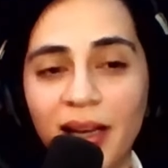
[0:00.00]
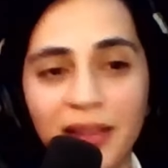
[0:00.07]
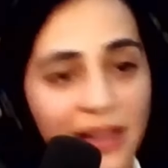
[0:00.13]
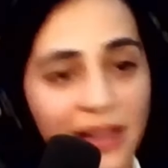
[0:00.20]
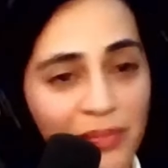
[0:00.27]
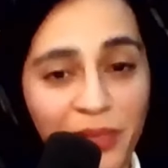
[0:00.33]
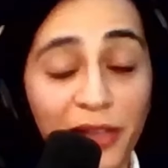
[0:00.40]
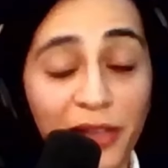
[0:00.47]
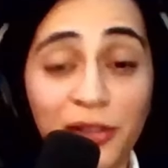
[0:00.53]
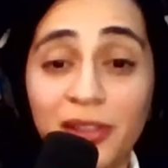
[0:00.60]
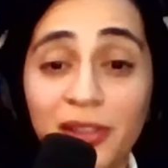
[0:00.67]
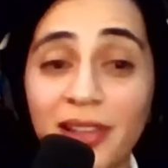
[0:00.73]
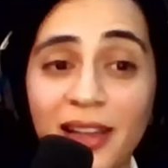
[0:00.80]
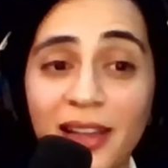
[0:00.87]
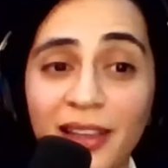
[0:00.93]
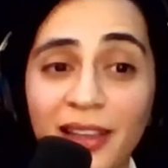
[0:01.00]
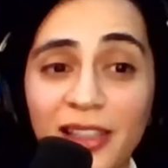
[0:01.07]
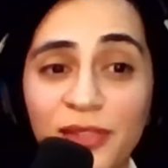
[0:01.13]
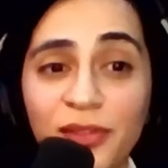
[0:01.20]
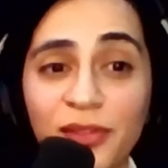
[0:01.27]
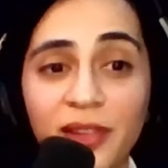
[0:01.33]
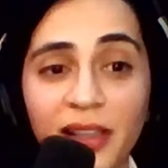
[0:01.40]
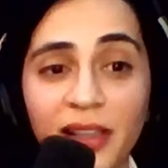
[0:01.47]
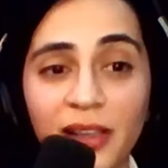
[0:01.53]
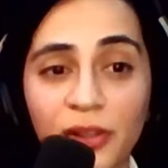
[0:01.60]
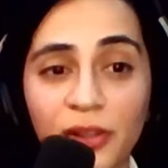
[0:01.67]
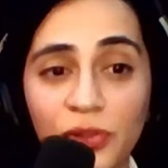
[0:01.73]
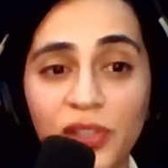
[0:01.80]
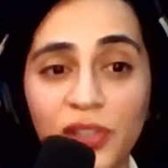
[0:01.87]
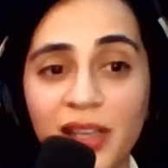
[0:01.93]
period, at least for the
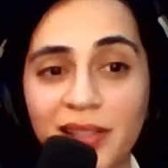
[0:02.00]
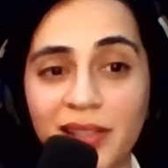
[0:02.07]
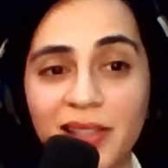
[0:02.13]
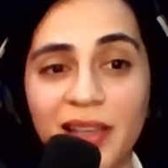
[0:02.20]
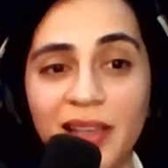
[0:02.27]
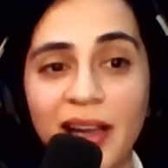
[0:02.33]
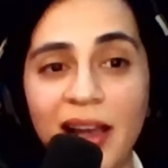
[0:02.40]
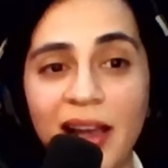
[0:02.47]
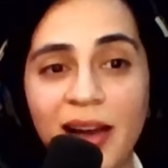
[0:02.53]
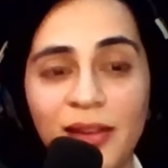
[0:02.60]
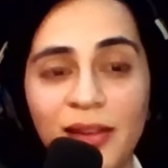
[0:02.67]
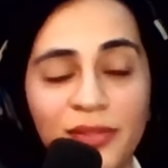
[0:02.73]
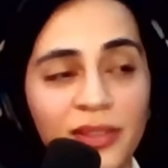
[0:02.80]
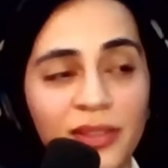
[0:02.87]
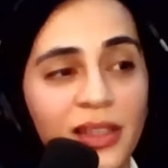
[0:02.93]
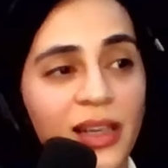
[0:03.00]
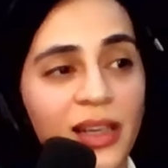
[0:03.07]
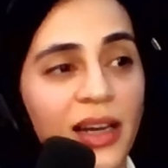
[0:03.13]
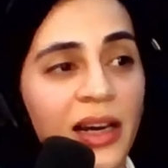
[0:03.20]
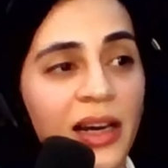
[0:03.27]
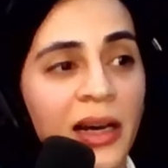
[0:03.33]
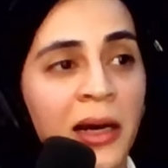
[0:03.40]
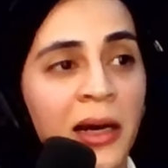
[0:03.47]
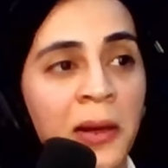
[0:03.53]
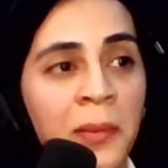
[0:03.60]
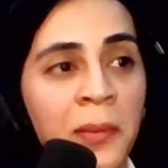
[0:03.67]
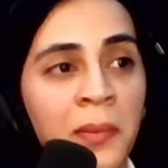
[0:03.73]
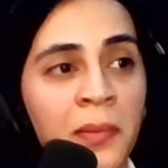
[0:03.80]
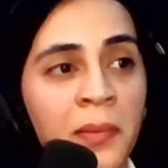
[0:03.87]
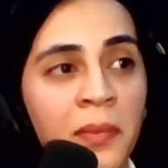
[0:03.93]
use cases that I have.
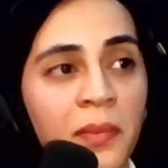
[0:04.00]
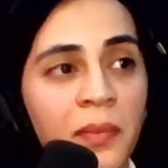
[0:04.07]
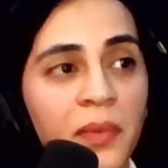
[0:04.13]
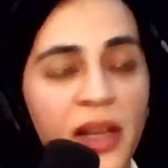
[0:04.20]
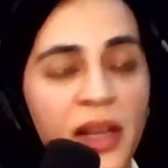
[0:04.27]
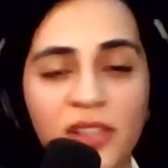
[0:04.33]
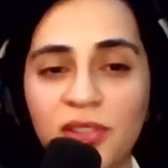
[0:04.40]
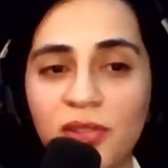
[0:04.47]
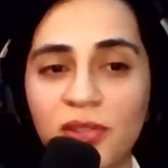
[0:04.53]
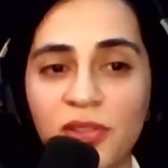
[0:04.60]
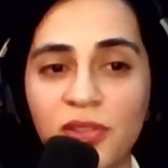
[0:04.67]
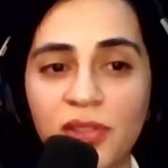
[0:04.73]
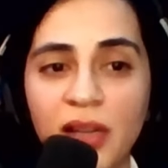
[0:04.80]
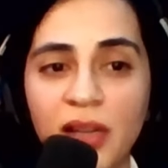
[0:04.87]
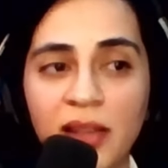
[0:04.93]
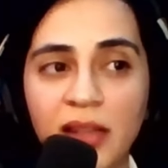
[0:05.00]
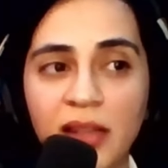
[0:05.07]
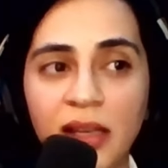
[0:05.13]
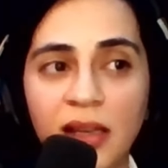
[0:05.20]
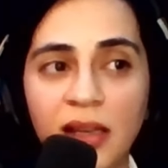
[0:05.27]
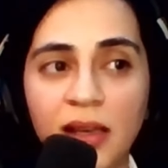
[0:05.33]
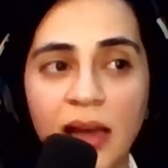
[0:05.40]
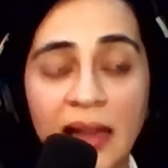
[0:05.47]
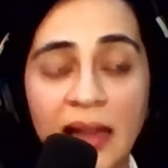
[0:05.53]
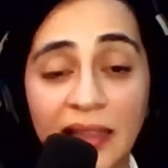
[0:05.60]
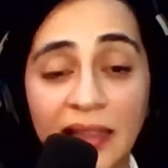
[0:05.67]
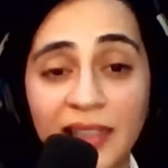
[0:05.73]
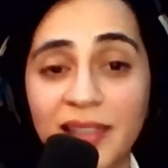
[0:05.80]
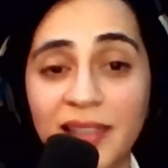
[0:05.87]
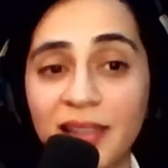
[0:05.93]
That's just, I think, at
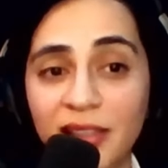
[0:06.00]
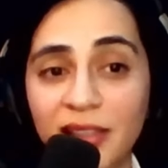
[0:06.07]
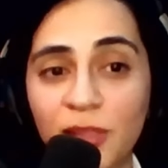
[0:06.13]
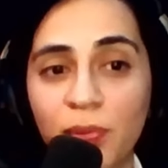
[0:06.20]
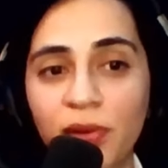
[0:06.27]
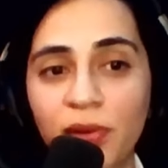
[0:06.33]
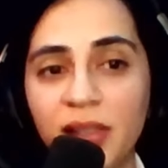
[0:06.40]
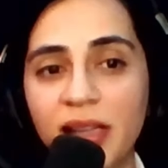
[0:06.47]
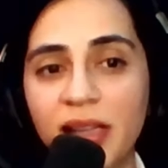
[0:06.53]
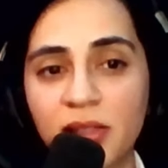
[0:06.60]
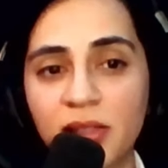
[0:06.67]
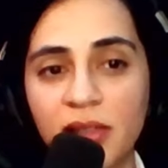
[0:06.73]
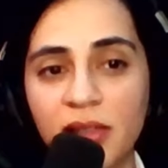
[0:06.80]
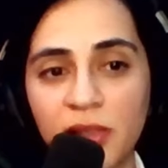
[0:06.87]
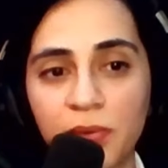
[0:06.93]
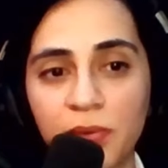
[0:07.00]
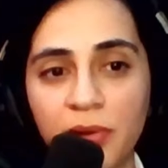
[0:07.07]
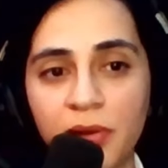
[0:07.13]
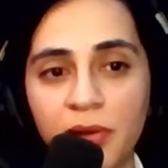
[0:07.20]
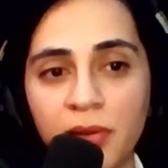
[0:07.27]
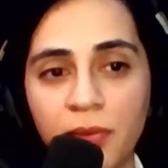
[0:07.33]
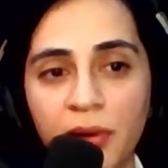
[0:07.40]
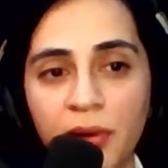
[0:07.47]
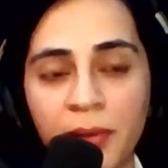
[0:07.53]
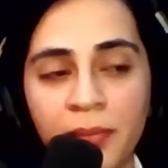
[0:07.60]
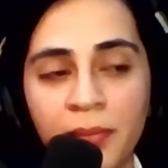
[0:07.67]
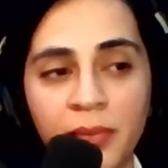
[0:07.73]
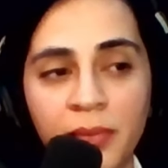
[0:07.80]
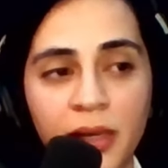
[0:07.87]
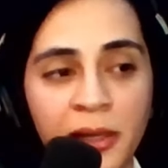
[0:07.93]
least at this point, that's where
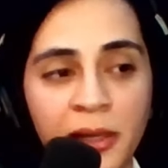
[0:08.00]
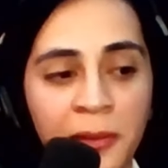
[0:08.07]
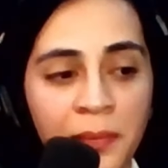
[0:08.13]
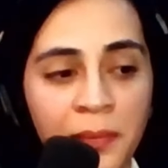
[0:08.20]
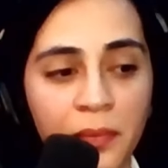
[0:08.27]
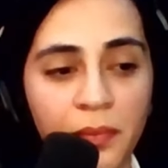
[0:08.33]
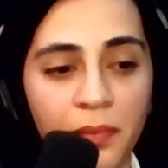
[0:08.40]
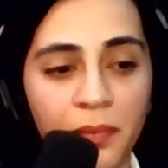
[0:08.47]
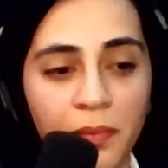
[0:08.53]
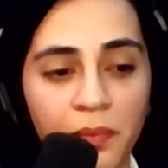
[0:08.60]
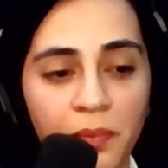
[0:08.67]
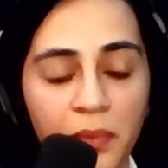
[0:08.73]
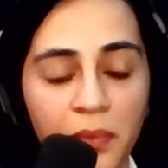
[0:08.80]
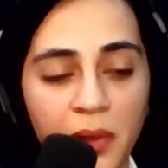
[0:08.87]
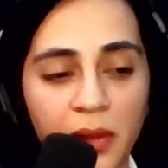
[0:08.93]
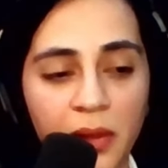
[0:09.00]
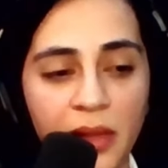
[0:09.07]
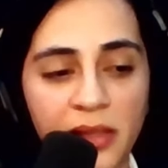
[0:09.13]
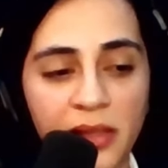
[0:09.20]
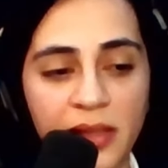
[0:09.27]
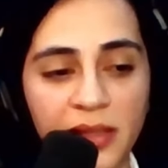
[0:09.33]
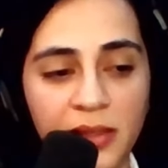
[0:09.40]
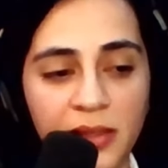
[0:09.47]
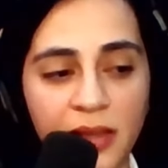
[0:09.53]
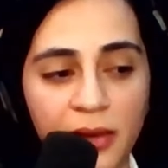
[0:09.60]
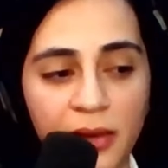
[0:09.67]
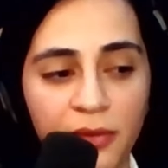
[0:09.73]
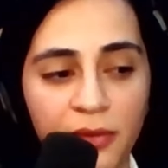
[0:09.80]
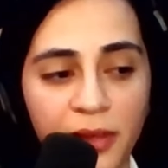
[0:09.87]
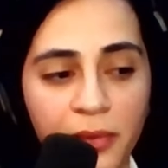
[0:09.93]
I'm, that's
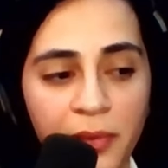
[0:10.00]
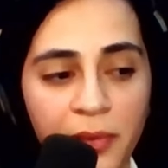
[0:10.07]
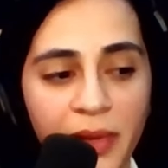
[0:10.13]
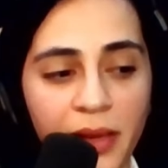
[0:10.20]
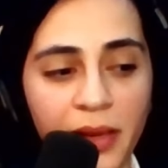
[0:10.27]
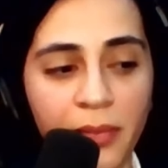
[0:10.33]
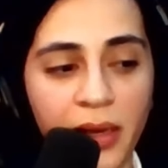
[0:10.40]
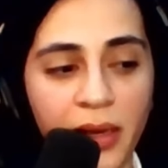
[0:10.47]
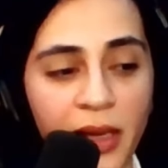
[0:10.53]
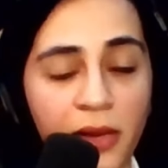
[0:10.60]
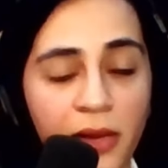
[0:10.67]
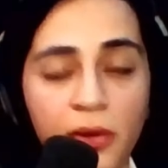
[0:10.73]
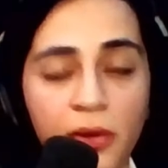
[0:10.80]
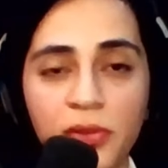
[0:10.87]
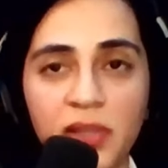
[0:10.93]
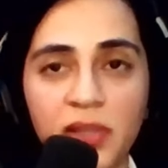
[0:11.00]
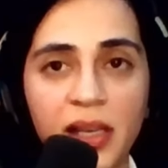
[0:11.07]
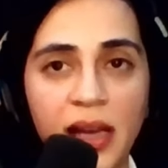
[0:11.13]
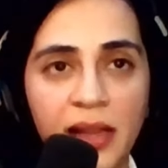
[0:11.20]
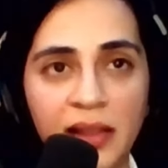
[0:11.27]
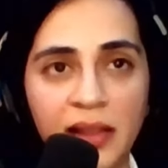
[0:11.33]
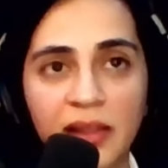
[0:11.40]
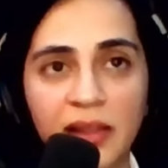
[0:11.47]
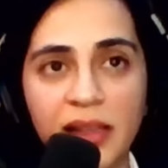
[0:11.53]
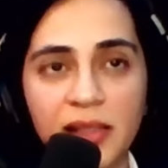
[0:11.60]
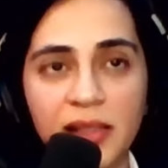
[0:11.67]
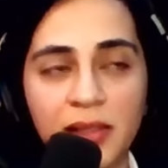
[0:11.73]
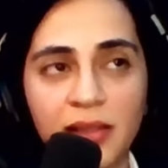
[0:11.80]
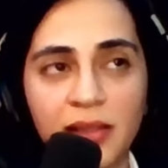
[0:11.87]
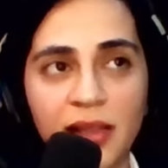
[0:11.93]
kind of like where my head goes. Like, I think
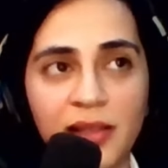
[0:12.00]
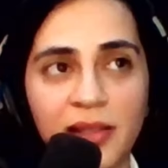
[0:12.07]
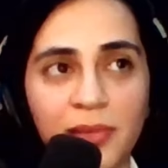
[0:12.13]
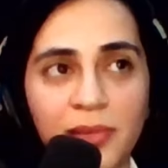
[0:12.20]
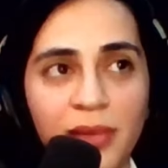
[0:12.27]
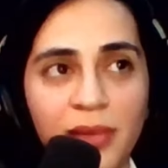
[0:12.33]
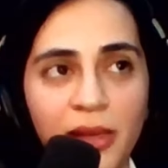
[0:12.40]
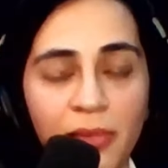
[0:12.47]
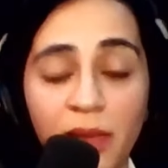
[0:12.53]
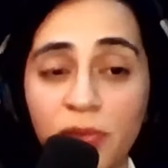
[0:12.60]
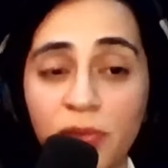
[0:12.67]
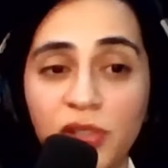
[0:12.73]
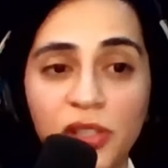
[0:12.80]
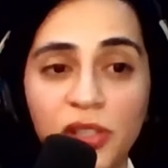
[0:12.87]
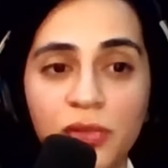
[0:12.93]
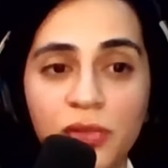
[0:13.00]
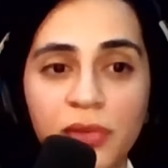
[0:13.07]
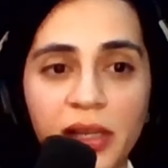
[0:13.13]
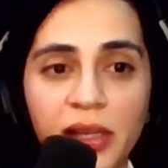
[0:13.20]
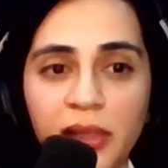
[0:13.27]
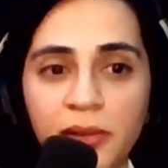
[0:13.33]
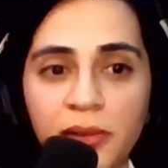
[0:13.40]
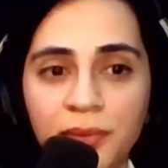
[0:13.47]
that's my position right now.